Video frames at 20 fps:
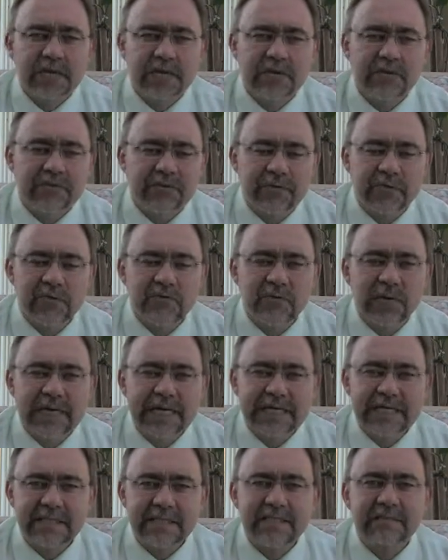The first
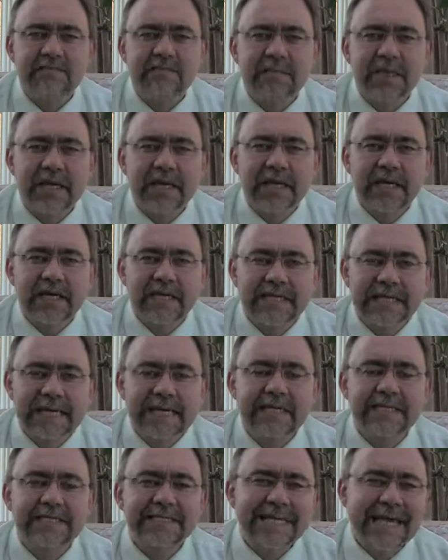one is,
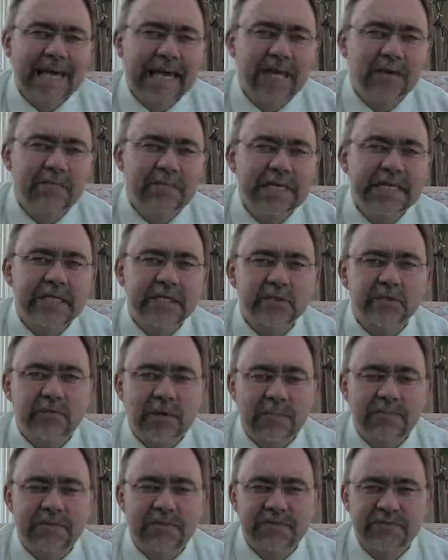tenants can be
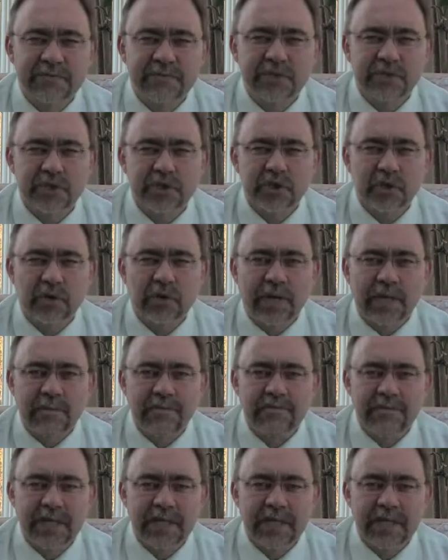disruptive to the showing.